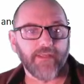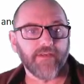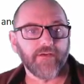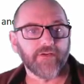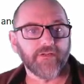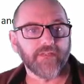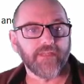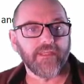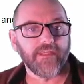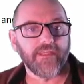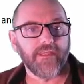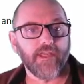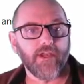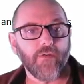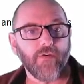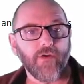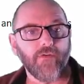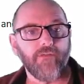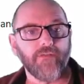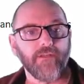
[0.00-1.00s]
Here's the
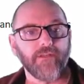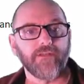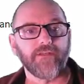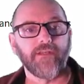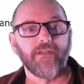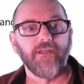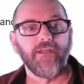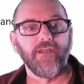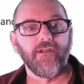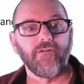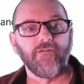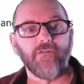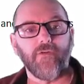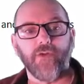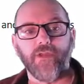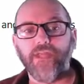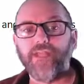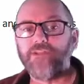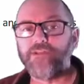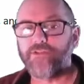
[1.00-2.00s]
equivalent
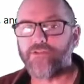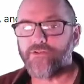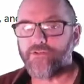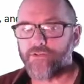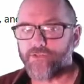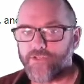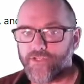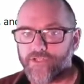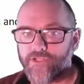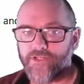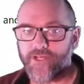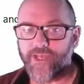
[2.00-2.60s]
for integers